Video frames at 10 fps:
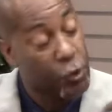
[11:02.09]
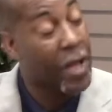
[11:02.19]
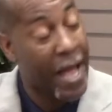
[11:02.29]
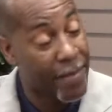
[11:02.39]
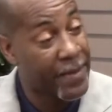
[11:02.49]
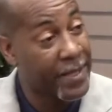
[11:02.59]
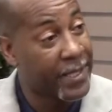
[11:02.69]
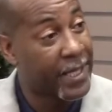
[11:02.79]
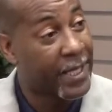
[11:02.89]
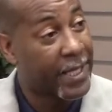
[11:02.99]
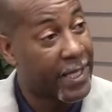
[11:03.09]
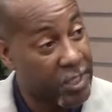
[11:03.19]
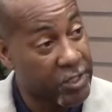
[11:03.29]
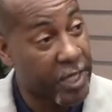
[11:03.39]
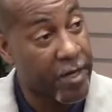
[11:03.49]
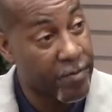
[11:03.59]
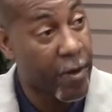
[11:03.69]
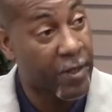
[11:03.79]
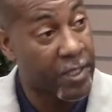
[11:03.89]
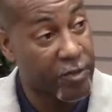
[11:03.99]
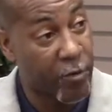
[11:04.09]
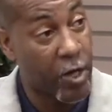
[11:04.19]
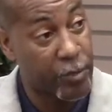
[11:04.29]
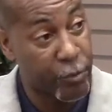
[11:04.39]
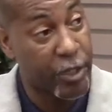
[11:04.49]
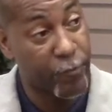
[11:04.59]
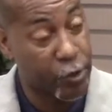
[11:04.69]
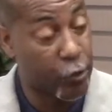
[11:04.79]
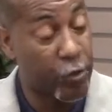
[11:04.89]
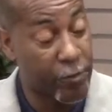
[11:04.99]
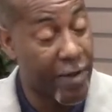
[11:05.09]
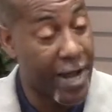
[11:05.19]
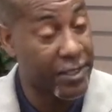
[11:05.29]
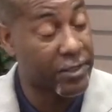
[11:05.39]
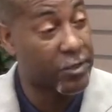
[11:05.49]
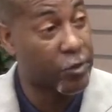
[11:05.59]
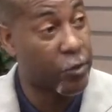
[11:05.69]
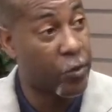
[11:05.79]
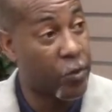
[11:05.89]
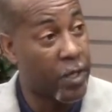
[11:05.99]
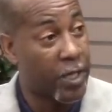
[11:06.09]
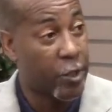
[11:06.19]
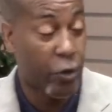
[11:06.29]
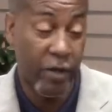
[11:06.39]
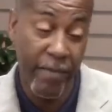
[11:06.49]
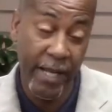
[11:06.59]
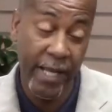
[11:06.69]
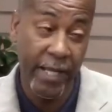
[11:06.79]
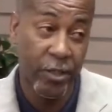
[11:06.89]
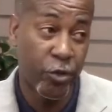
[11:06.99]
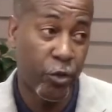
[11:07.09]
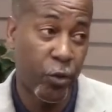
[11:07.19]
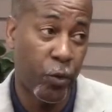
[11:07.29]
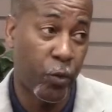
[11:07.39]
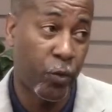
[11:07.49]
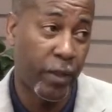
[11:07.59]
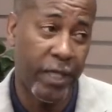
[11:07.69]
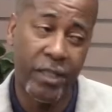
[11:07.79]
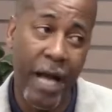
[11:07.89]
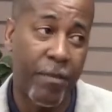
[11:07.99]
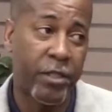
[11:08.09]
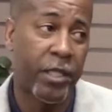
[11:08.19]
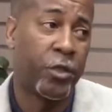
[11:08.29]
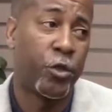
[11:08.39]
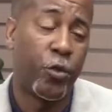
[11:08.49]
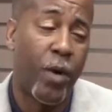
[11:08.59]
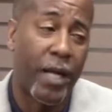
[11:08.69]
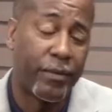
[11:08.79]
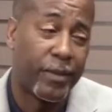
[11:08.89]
to happen in the state of Maryland as far as putting restorative practice in school? Your committee is to establish and to do what?